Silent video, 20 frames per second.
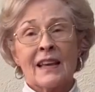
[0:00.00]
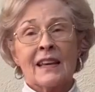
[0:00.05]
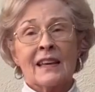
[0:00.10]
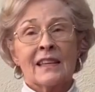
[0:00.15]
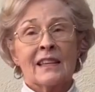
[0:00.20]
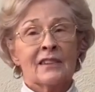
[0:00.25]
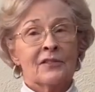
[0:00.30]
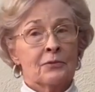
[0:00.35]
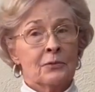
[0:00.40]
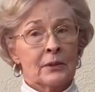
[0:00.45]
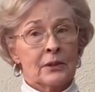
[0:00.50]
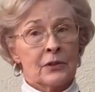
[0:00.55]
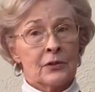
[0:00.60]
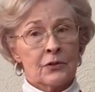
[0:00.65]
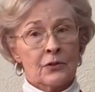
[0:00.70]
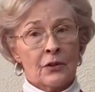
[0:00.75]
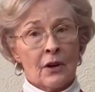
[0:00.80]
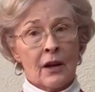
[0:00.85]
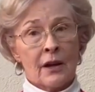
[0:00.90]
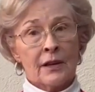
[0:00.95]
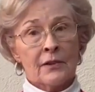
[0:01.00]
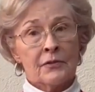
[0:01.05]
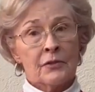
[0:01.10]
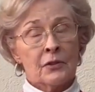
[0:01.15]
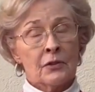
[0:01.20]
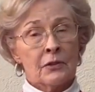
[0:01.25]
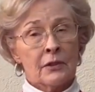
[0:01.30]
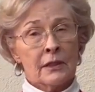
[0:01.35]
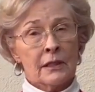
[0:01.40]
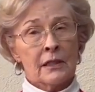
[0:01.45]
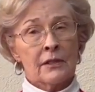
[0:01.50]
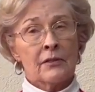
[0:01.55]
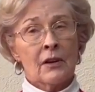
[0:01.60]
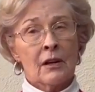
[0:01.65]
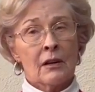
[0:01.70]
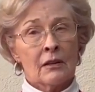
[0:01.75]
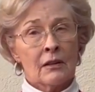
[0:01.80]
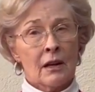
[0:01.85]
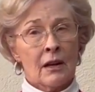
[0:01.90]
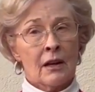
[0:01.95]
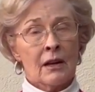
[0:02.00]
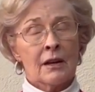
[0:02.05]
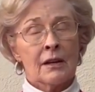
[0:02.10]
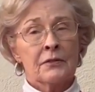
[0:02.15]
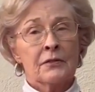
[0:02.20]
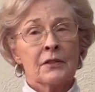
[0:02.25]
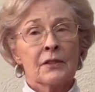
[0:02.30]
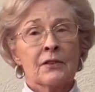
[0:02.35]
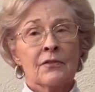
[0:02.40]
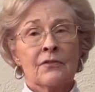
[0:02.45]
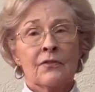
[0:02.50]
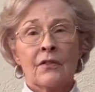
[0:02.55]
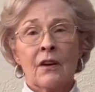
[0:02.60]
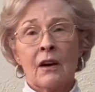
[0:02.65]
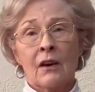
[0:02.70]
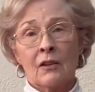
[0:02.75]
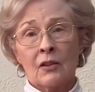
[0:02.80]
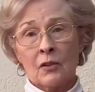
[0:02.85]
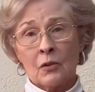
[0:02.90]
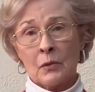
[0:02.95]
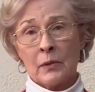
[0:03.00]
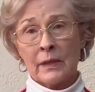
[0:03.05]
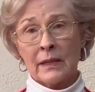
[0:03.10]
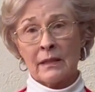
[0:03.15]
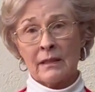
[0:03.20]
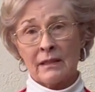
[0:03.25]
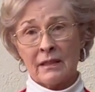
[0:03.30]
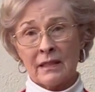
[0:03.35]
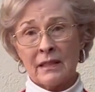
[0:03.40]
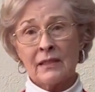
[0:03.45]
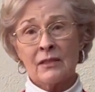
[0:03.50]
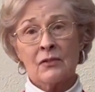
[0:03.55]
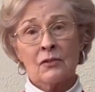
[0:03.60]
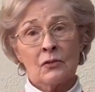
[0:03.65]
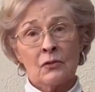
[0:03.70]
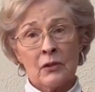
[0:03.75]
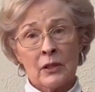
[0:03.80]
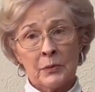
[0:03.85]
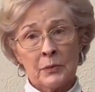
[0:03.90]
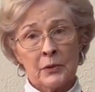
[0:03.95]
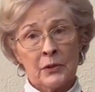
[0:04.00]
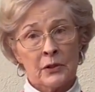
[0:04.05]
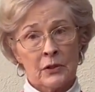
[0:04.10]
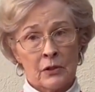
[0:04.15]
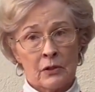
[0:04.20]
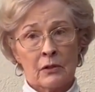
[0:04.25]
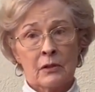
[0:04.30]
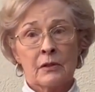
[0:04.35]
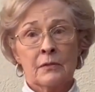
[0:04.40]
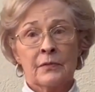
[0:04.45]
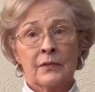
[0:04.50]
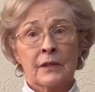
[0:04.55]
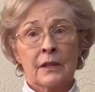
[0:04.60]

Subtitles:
If we strive to live our lives following this scripture